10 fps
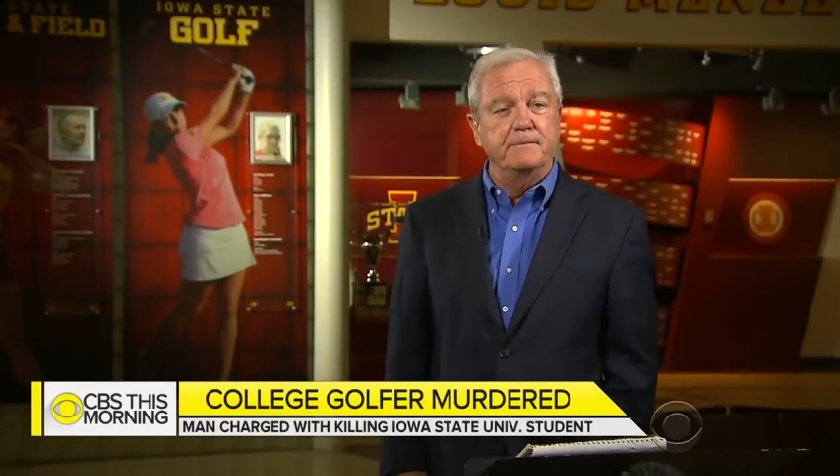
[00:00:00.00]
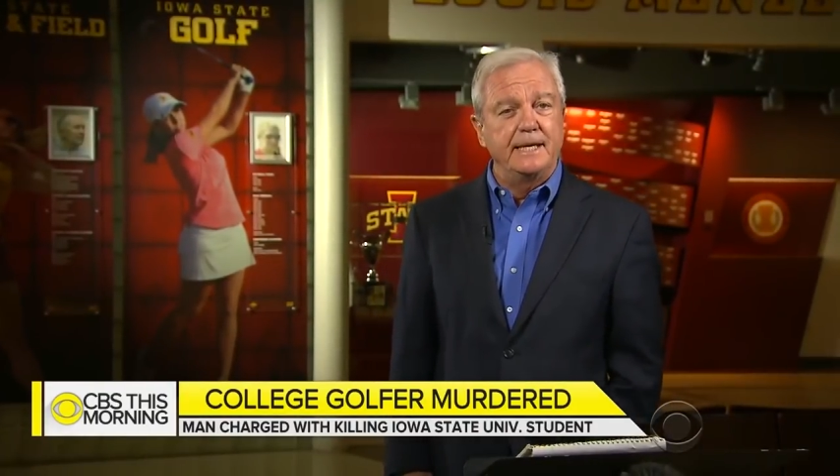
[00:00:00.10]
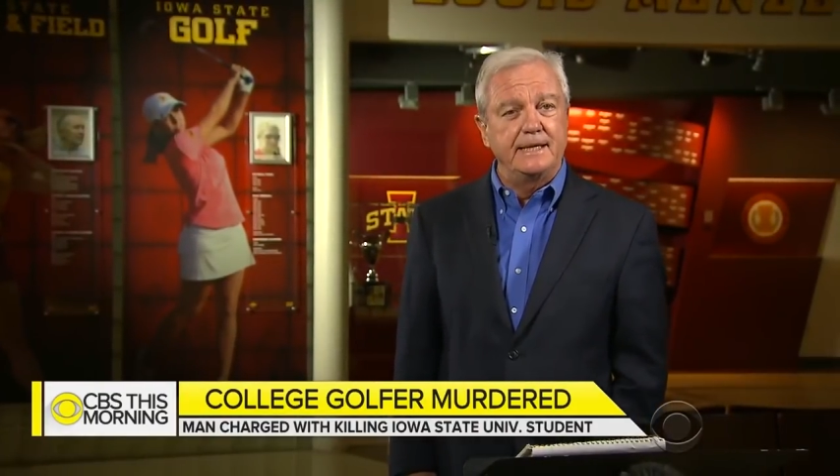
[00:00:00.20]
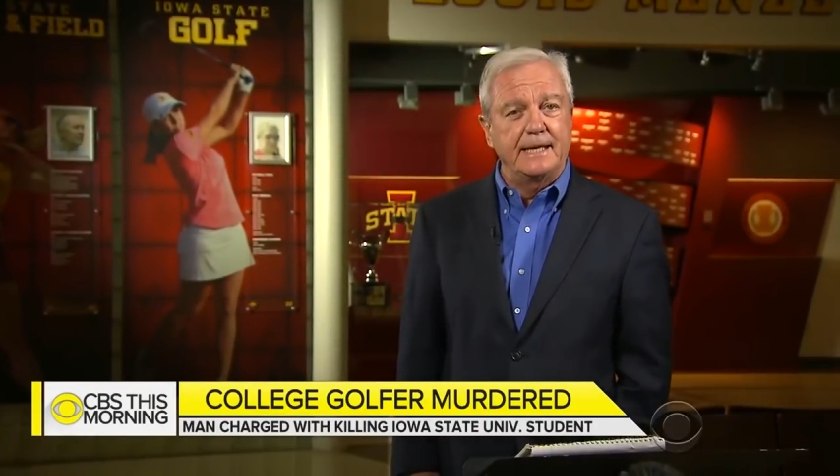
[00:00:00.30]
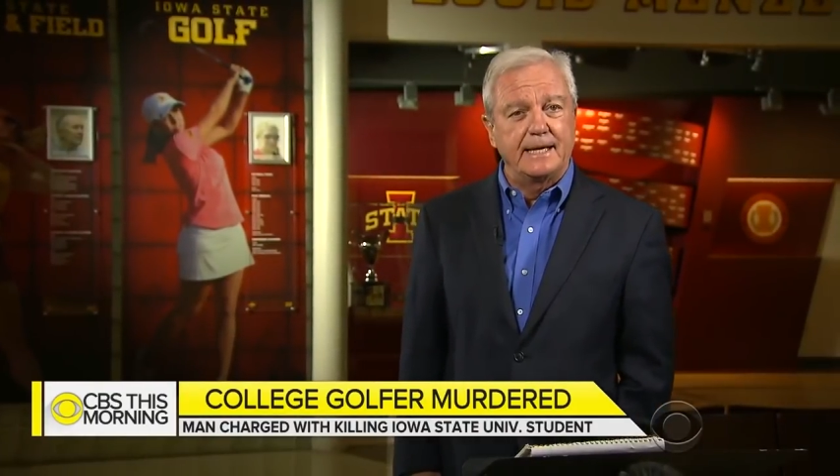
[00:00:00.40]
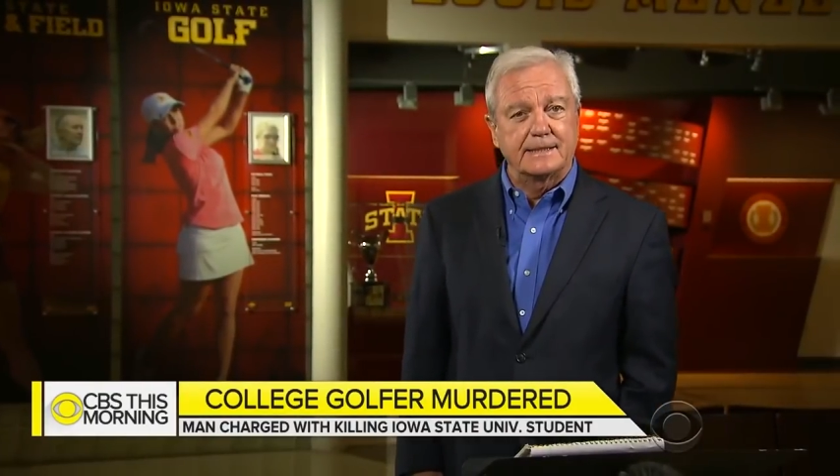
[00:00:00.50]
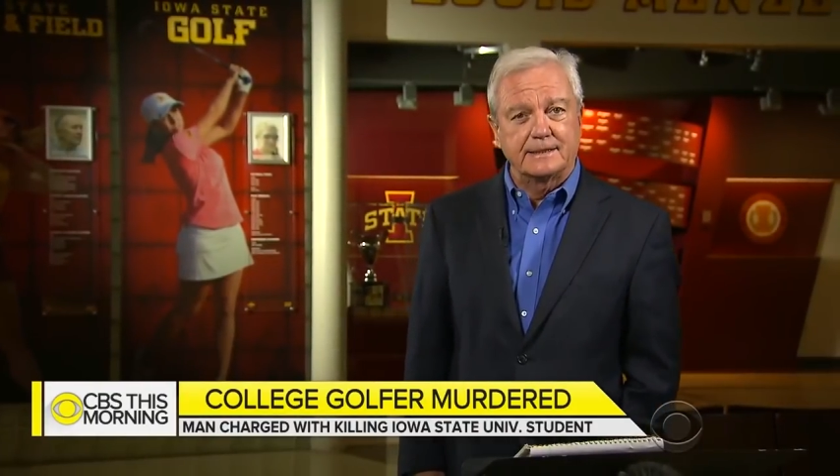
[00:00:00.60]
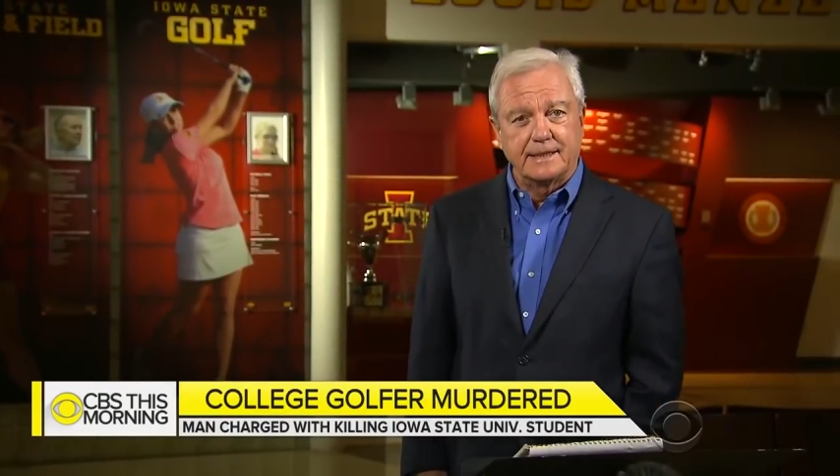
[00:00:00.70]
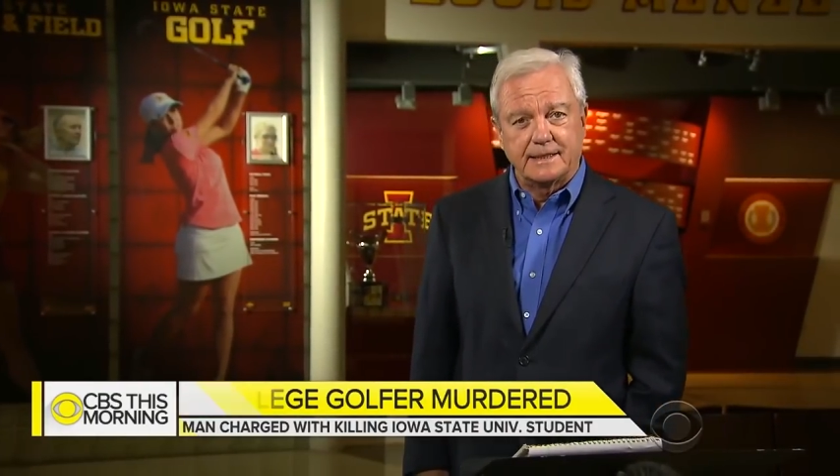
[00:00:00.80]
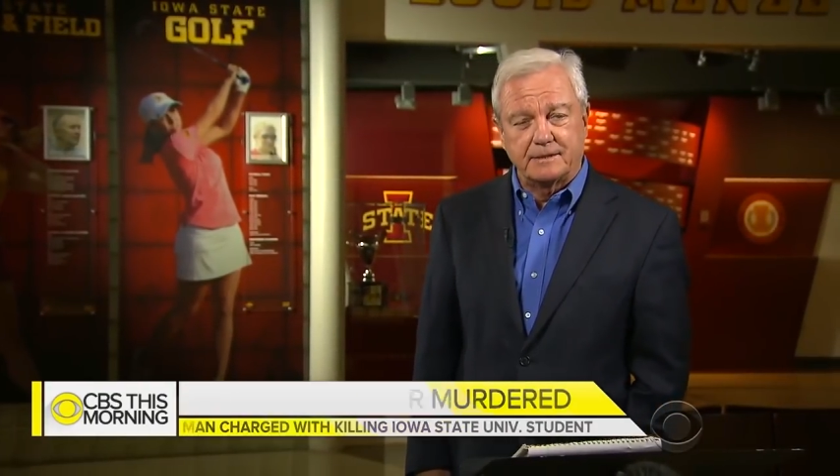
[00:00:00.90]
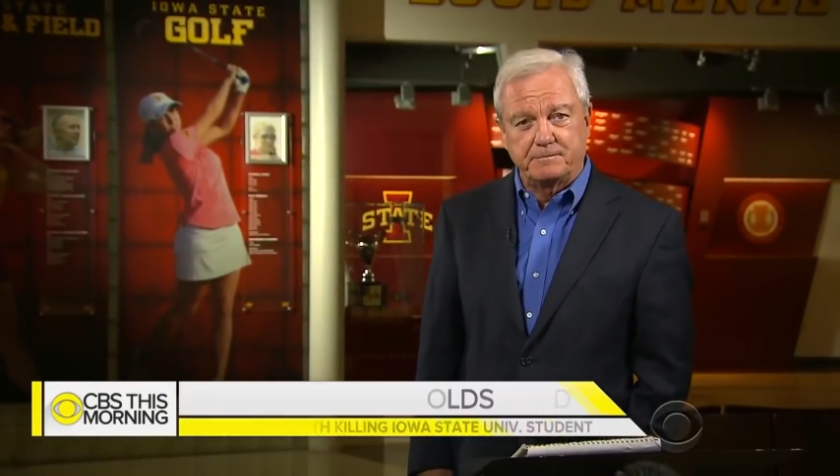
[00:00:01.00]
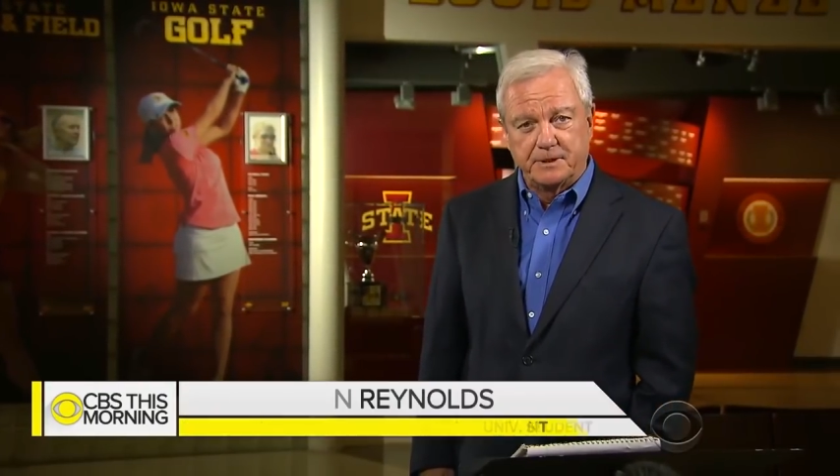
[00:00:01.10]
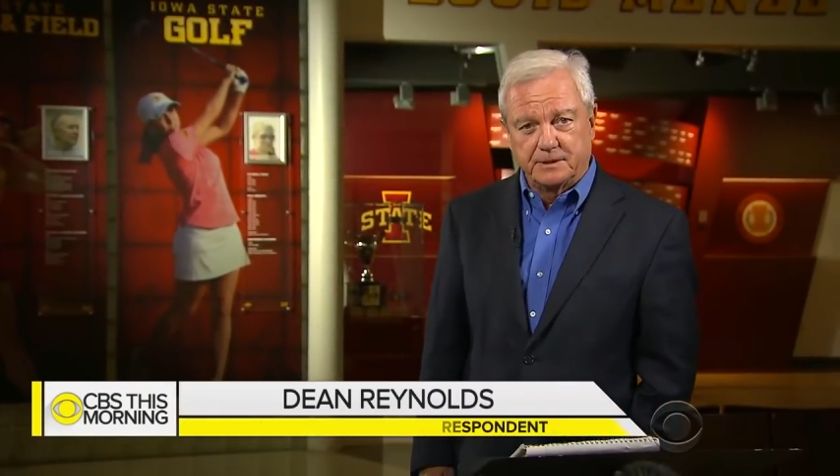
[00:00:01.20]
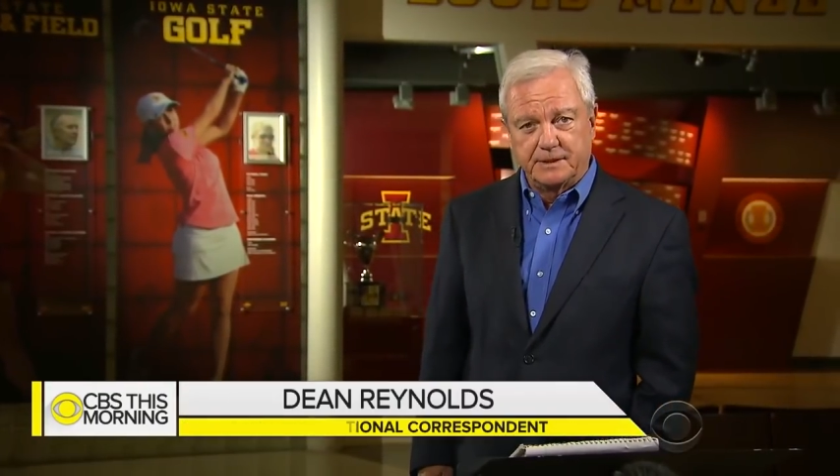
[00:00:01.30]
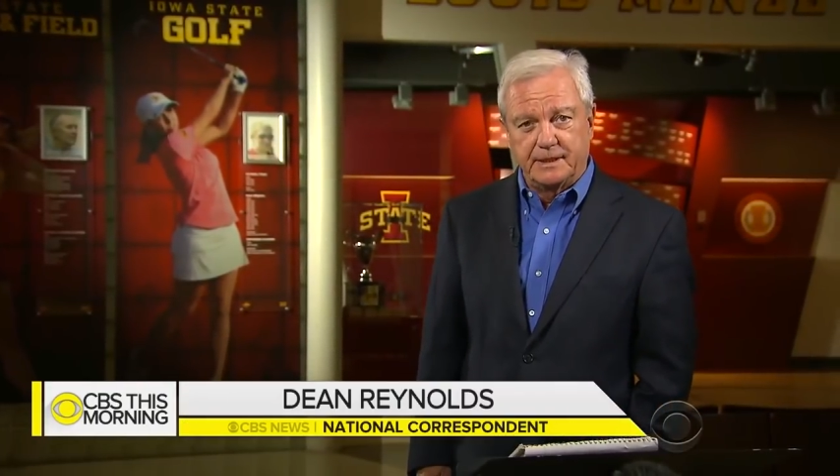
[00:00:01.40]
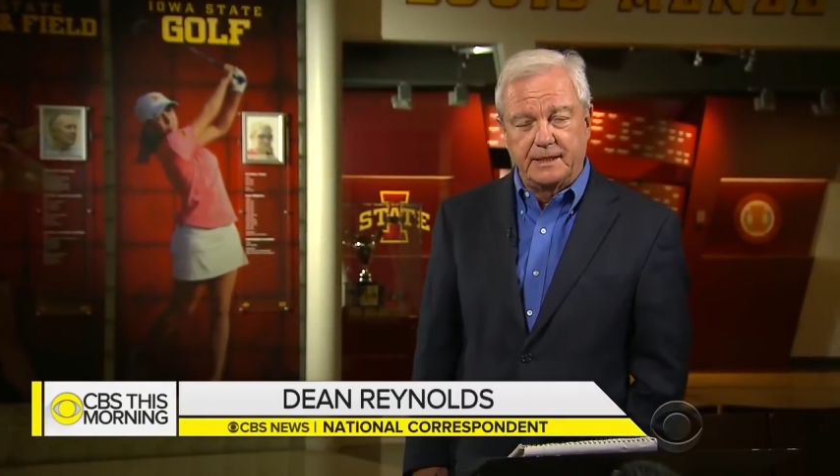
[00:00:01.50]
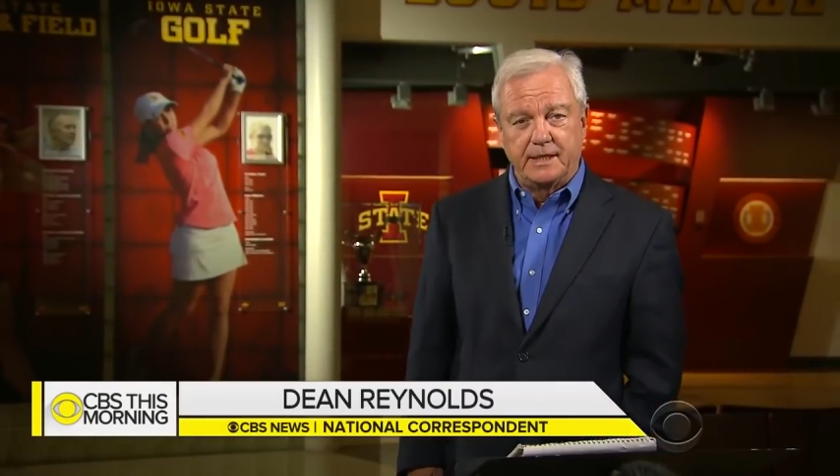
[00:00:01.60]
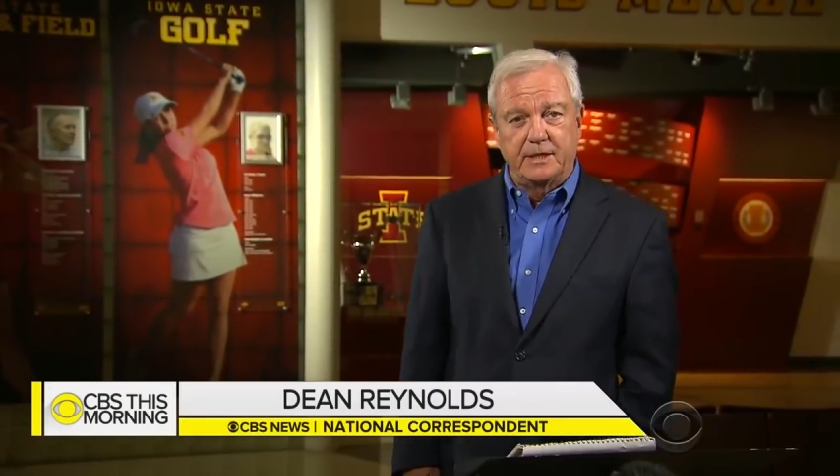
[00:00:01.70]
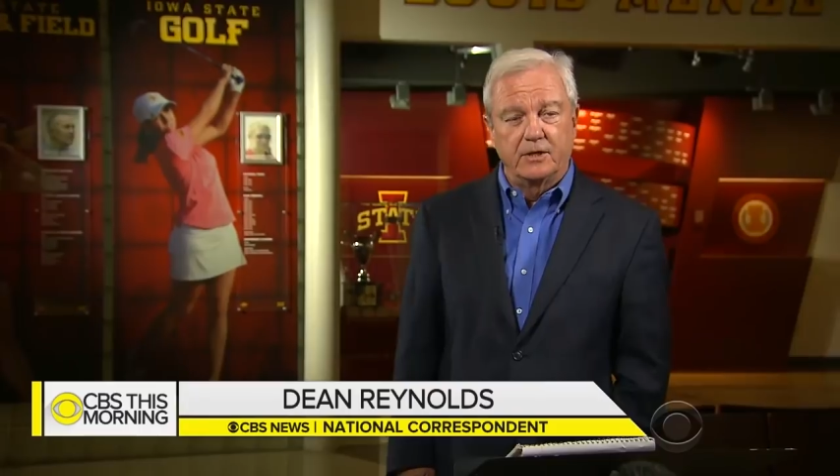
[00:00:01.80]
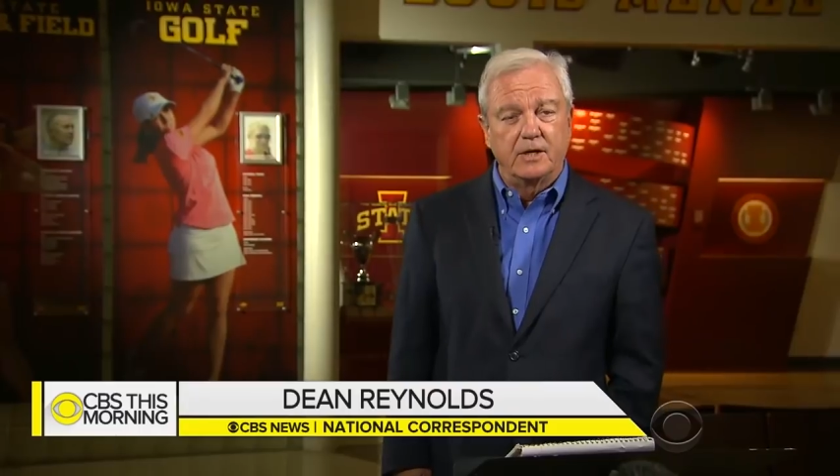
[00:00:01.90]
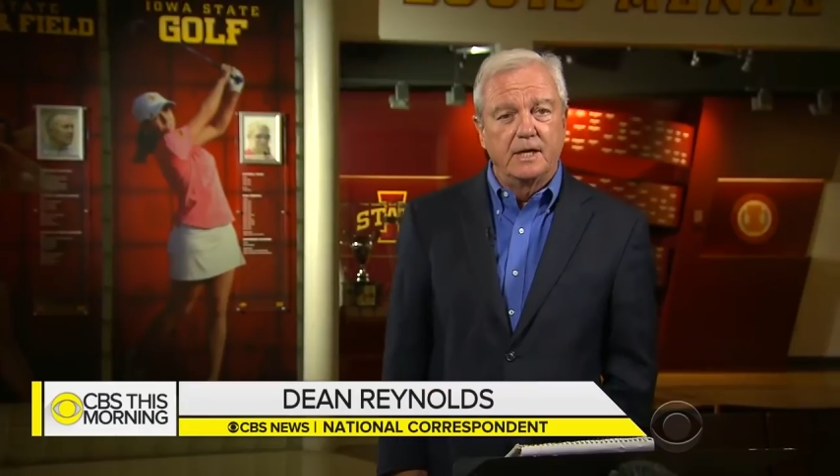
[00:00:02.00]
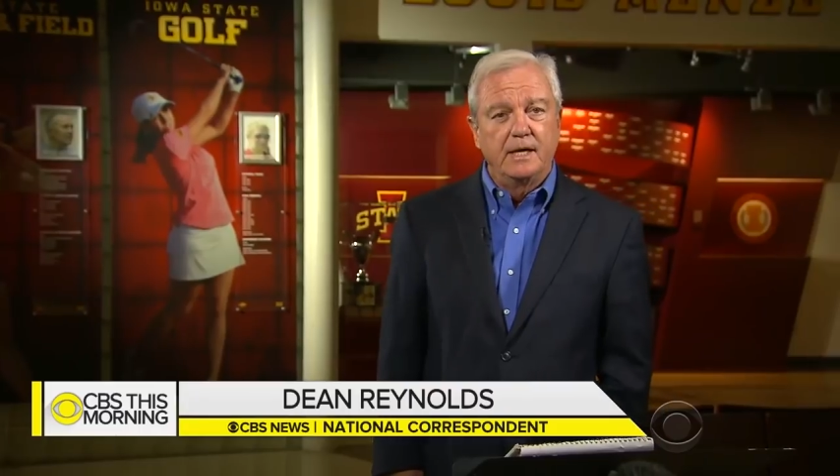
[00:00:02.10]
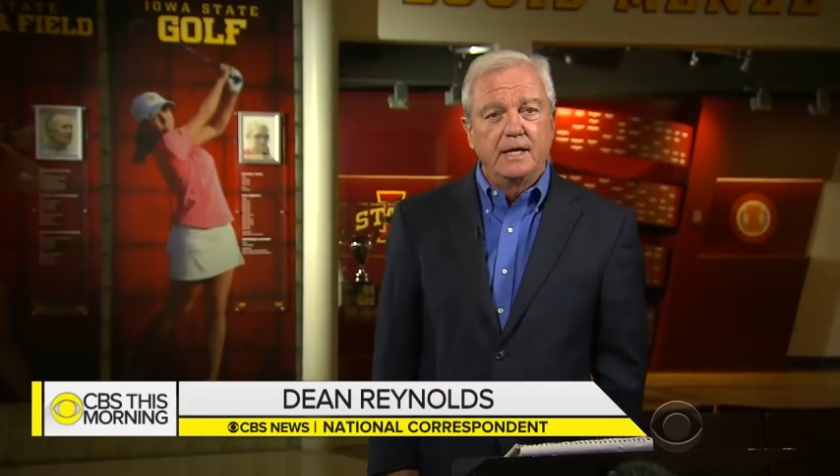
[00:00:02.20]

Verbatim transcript: main athletic building here